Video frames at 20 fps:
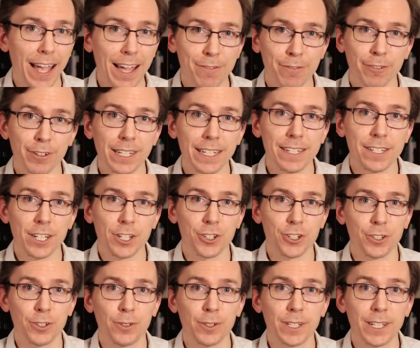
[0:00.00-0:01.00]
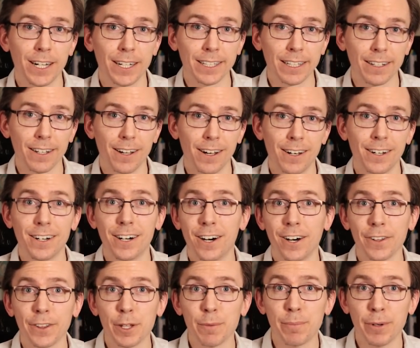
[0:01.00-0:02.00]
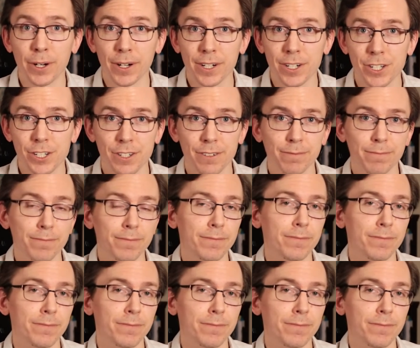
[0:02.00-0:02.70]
every additional gun law on the books.